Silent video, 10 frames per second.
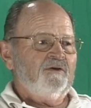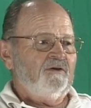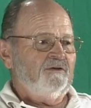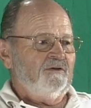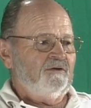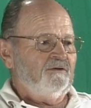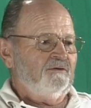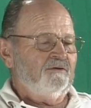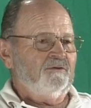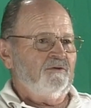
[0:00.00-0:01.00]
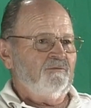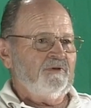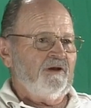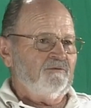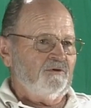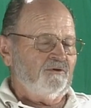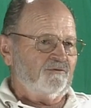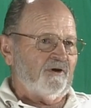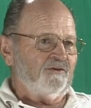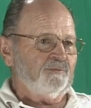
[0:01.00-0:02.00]
and then you know, and then we'd have a little
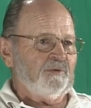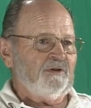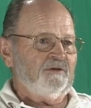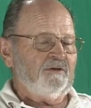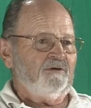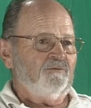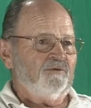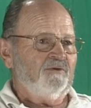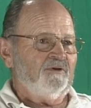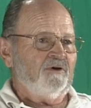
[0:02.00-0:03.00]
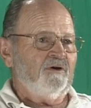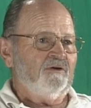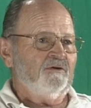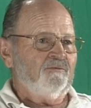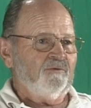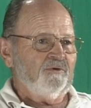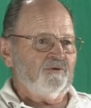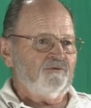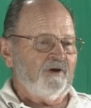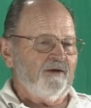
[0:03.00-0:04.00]
dry spell, and then it would get hard enough where you
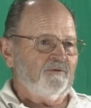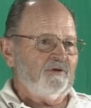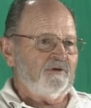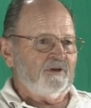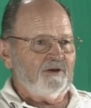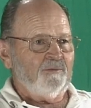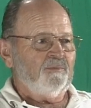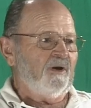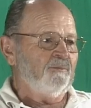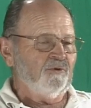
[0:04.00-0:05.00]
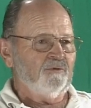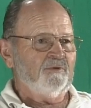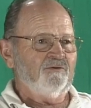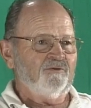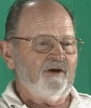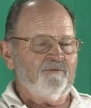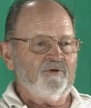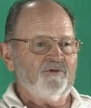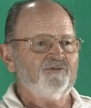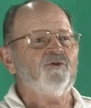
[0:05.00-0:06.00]
could drive on it. And then I, I pulled my
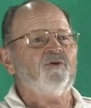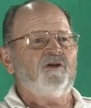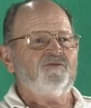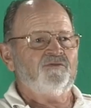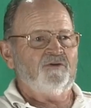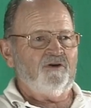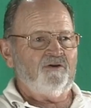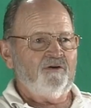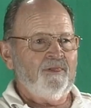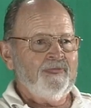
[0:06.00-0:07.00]
driveway, and I still got stuck.